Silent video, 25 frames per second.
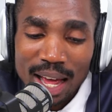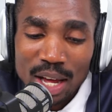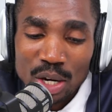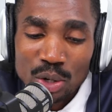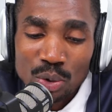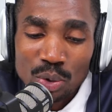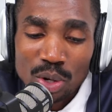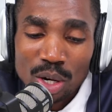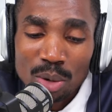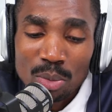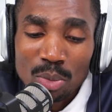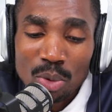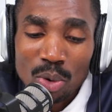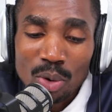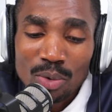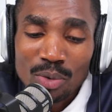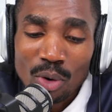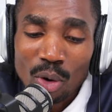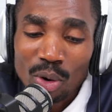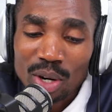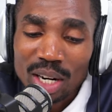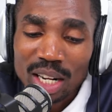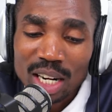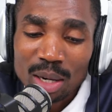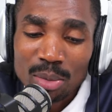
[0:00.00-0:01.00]
to remove
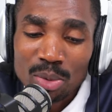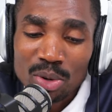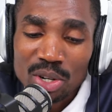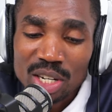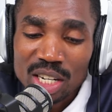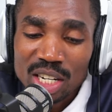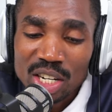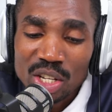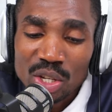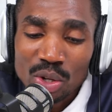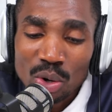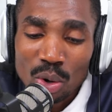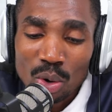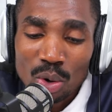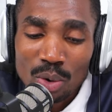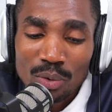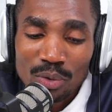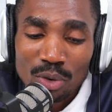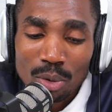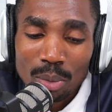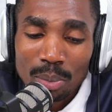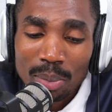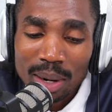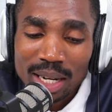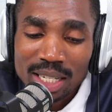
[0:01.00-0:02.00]
Honorable Ndindi Nyoro
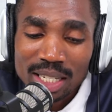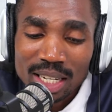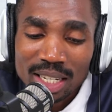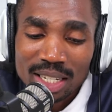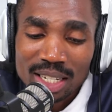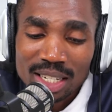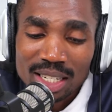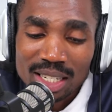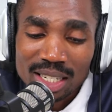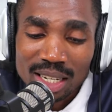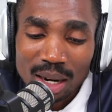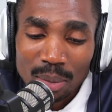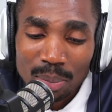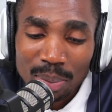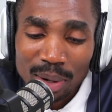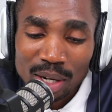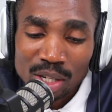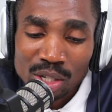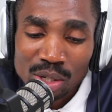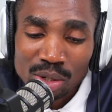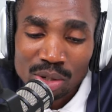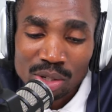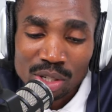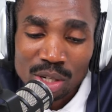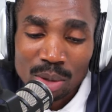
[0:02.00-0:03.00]
from budget
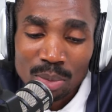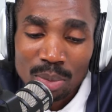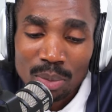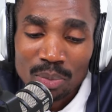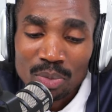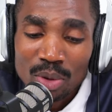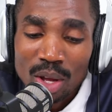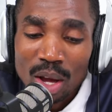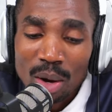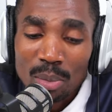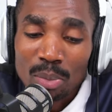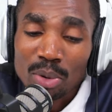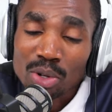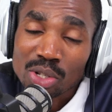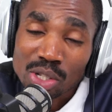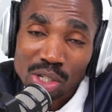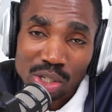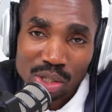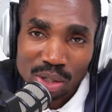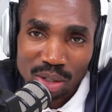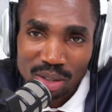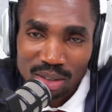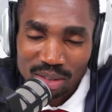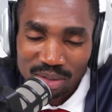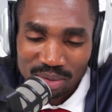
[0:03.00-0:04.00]
chairpersonship
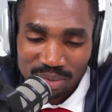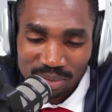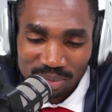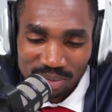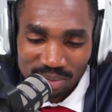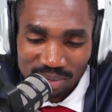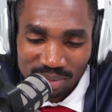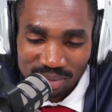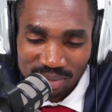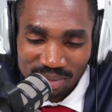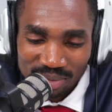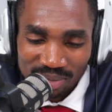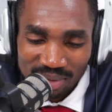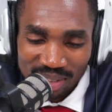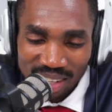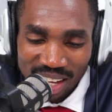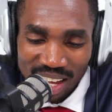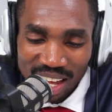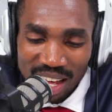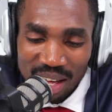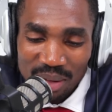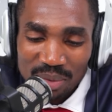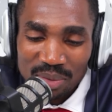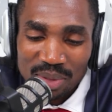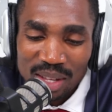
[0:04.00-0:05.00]
position.
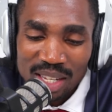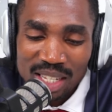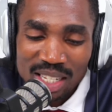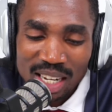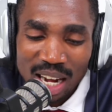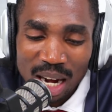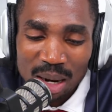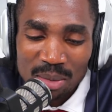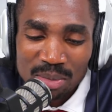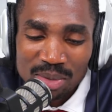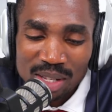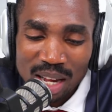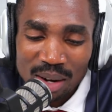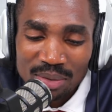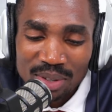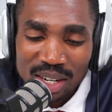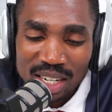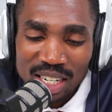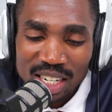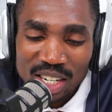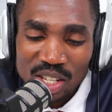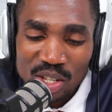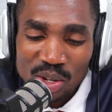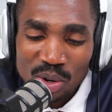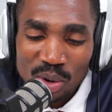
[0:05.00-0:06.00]
This comes after
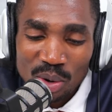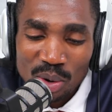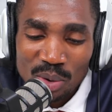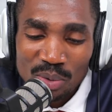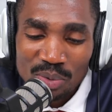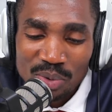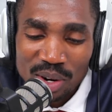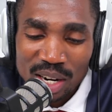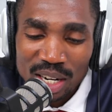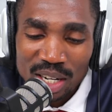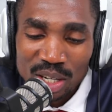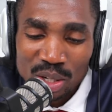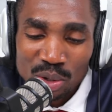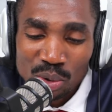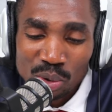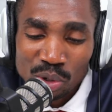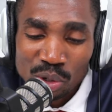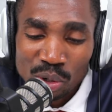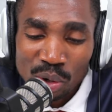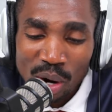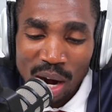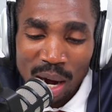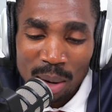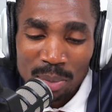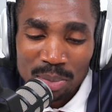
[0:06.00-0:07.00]
Ndindi Nyoro failed to
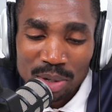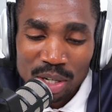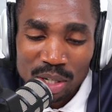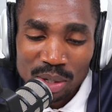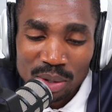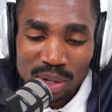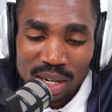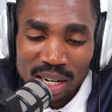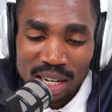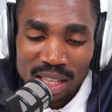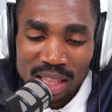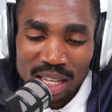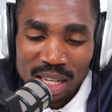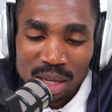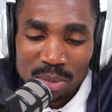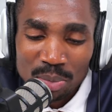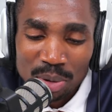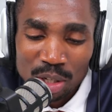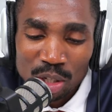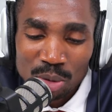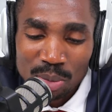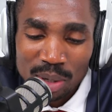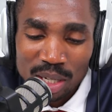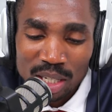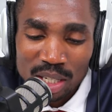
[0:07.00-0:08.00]
show up during the
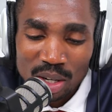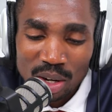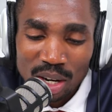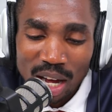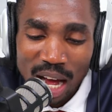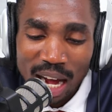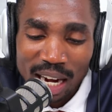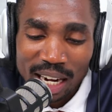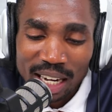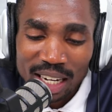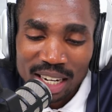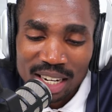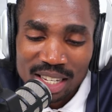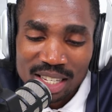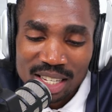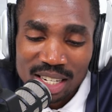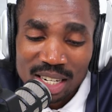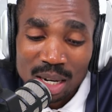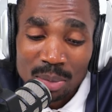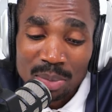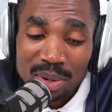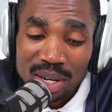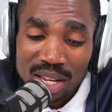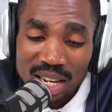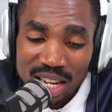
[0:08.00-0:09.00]
impeachment against
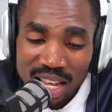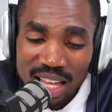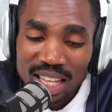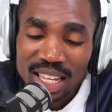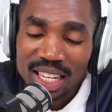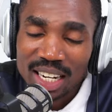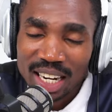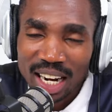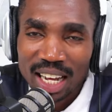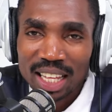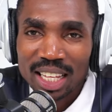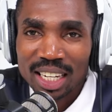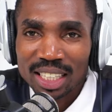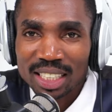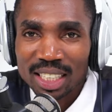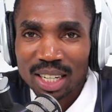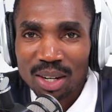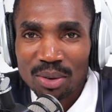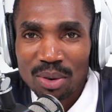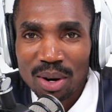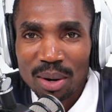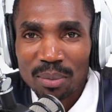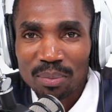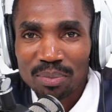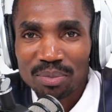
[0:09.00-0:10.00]
Deputy Rigathi
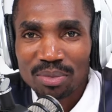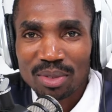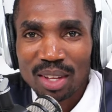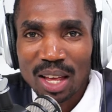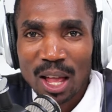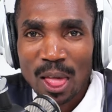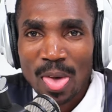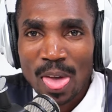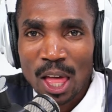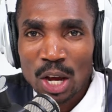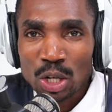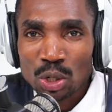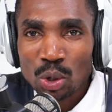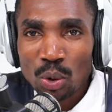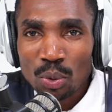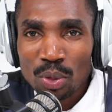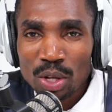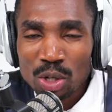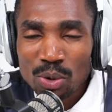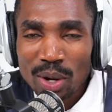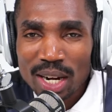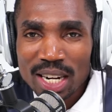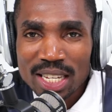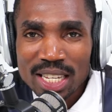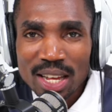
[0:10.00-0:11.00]
Gachagua. So
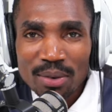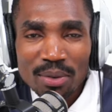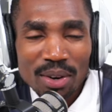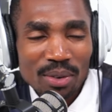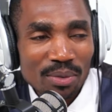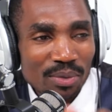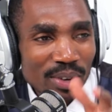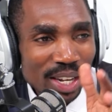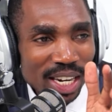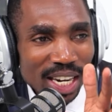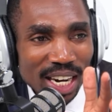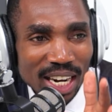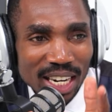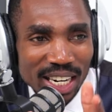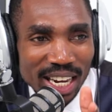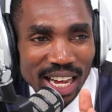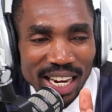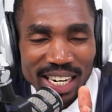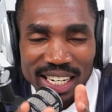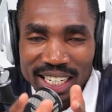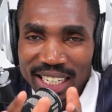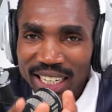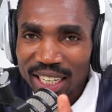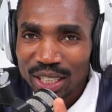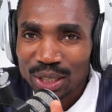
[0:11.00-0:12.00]
this one is a very clear
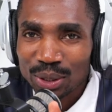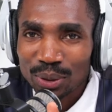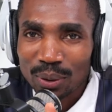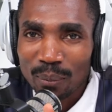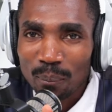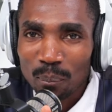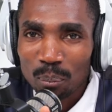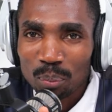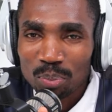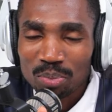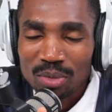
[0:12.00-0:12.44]
indication